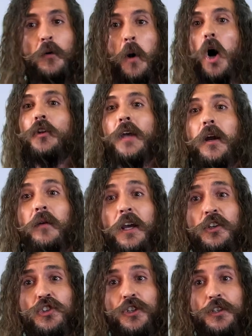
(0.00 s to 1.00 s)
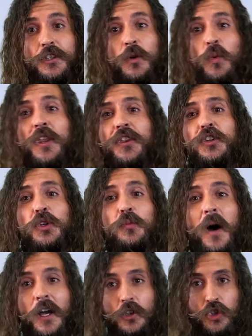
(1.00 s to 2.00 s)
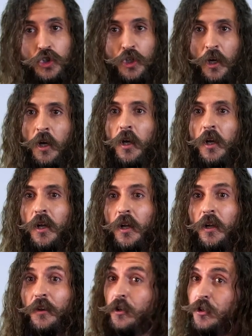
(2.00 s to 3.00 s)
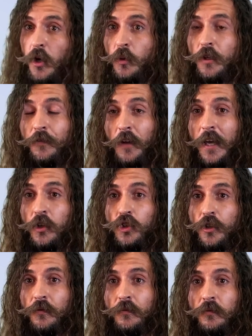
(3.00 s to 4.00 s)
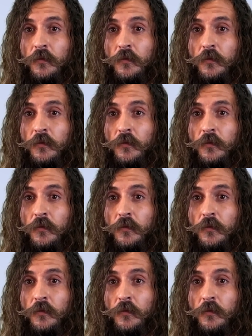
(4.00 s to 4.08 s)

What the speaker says: all directions, and with too much, there's no deflection.